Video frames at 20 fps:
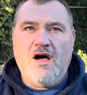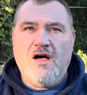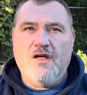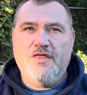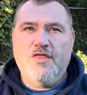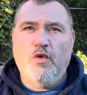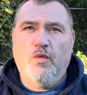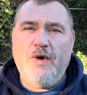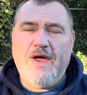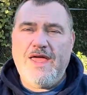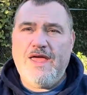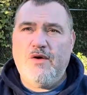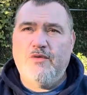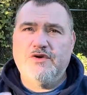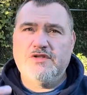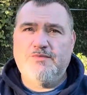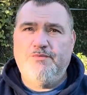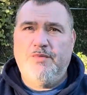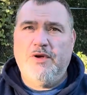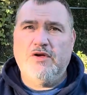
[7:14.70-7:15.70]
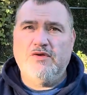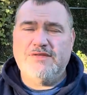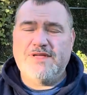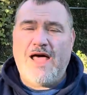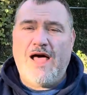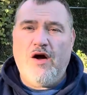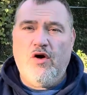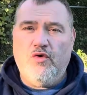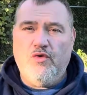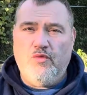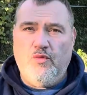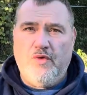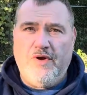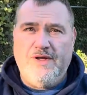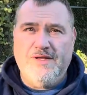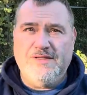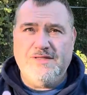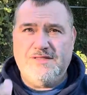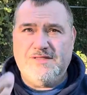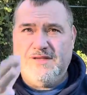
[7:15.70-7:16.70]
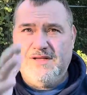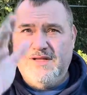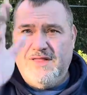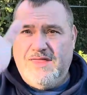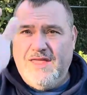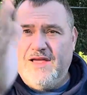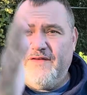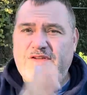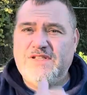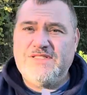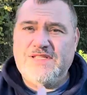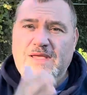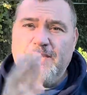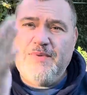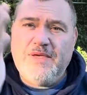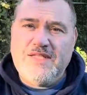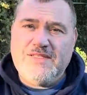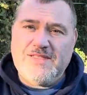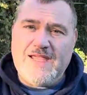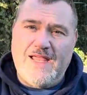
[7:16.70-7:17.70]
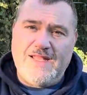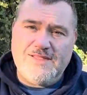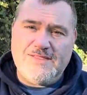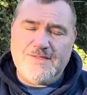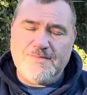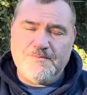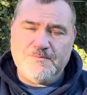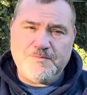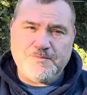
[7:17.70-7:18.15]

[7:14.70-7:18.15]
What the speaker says: The way it was built out was, think of a teepee tent.